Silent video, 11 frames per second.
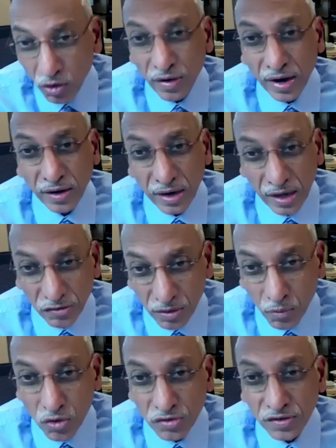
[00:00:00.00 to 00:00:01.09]
who've had
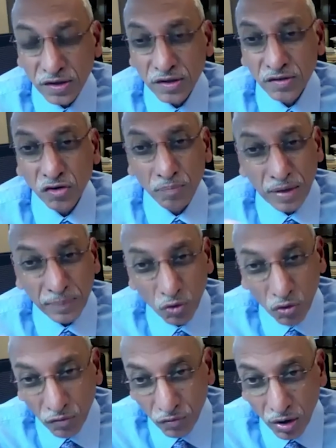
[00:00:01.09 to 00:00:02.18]
anastomosis or people
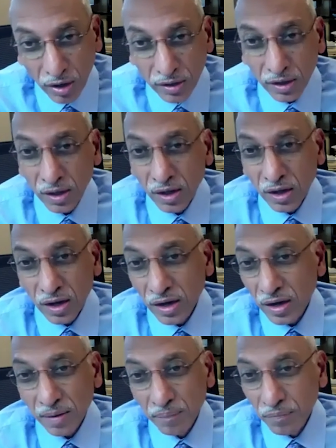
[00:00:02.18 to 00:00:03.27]
who've got
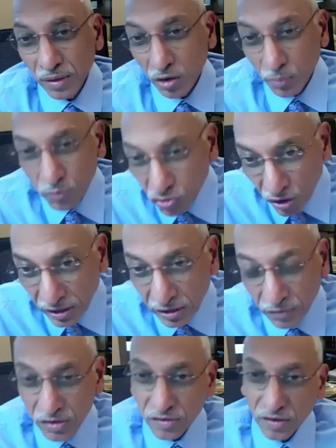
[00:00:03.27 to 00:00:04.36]
um,
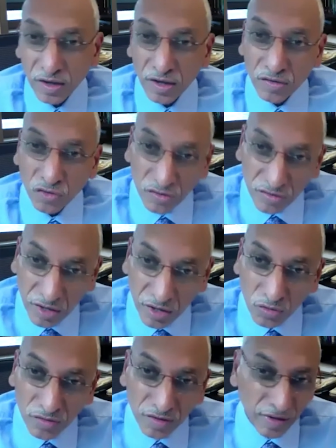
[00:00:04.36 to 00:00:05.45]
obstructive disease or
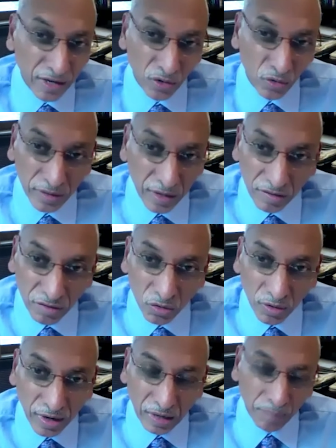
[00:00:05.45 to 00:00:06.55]
stenosis. I don't think it's a
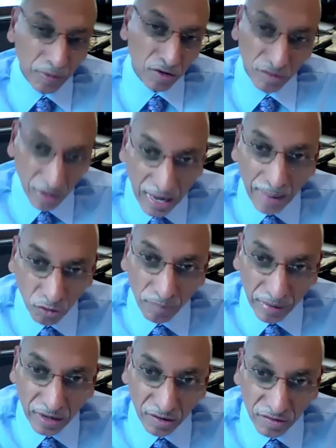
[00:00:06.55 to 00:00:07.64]
good idea because the capsule
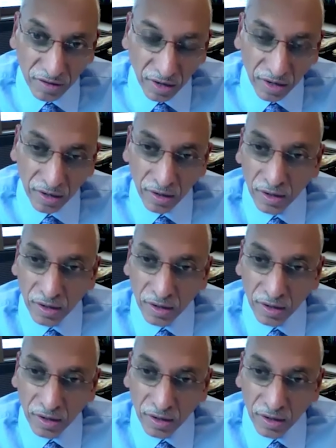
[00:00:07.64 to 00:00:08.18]
may get stuck.